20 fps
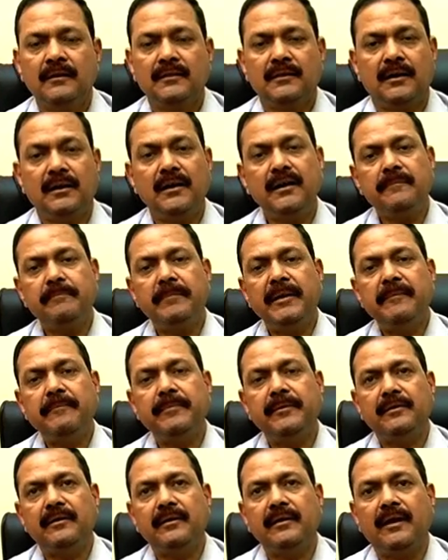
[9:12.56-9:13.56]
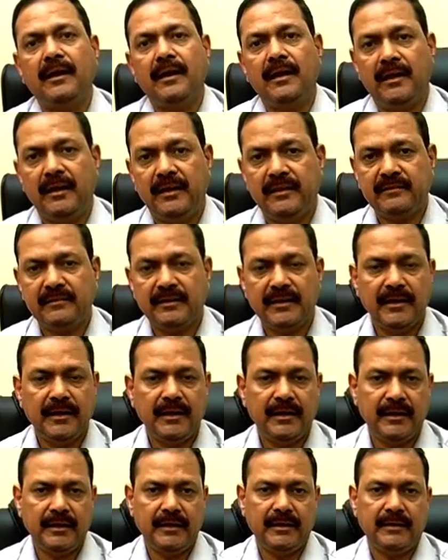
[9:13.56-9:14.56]
Third paper, as
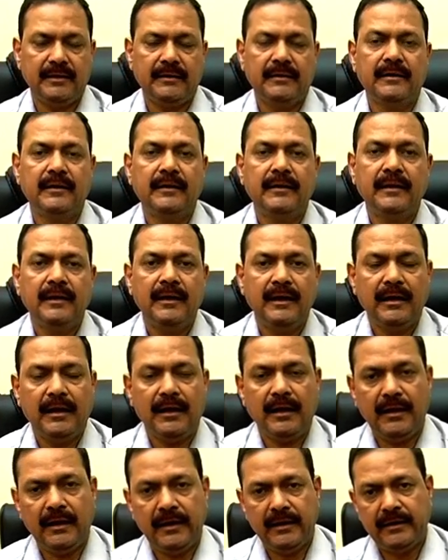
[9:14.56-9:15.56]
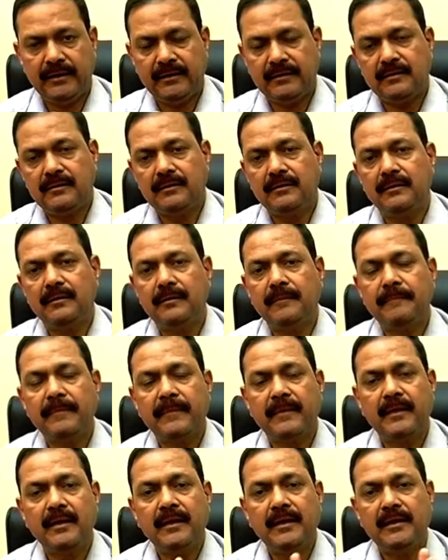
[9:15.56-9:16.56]
I
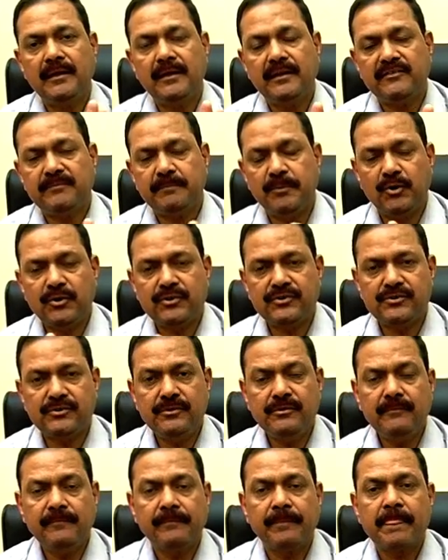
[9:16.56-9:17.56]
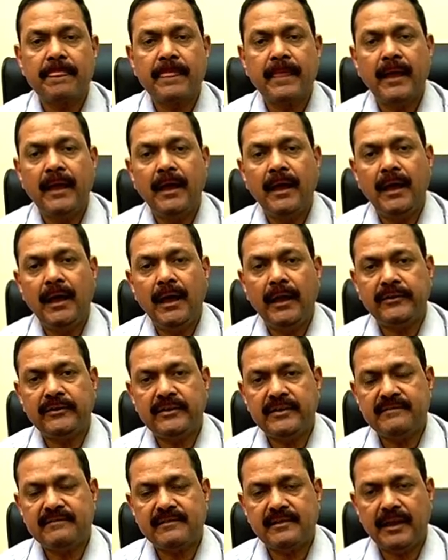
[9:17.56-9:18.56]
spoke to, it
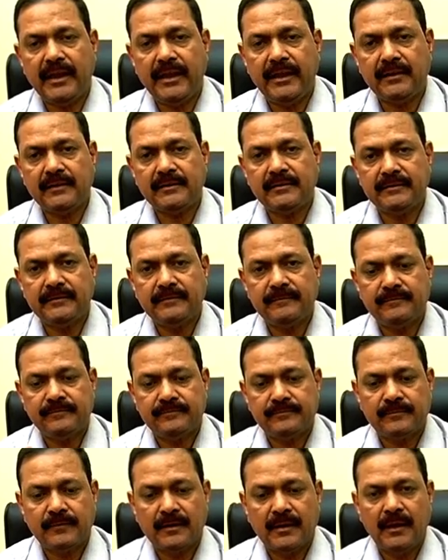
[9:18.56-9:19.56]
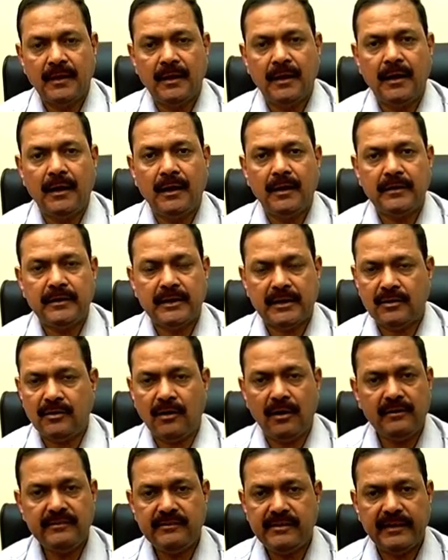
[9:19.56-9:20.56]
is like
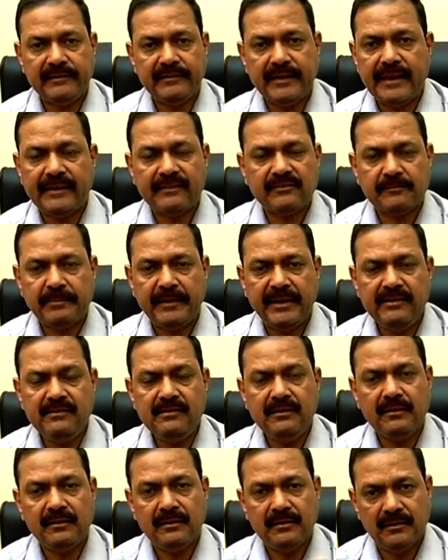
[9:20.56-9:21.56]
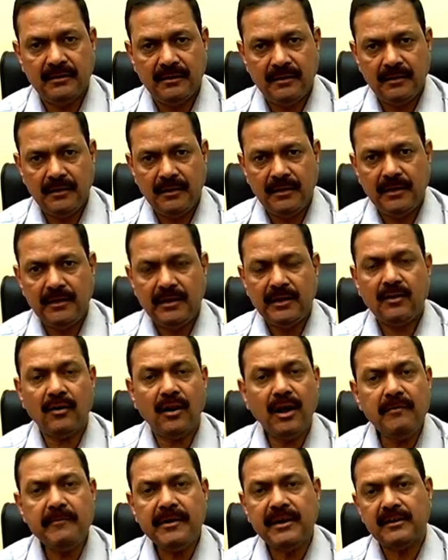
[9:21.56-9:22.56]
technology, as I explained,
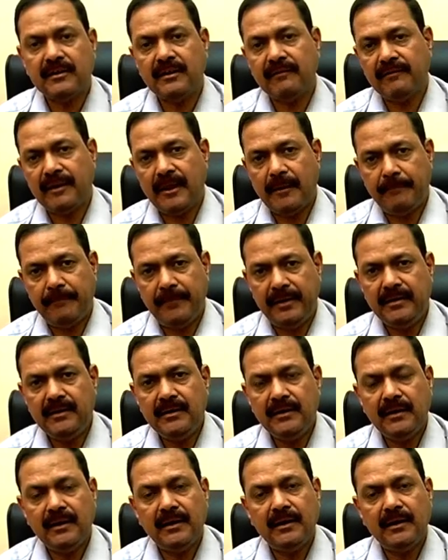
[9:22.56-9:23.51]
economic development,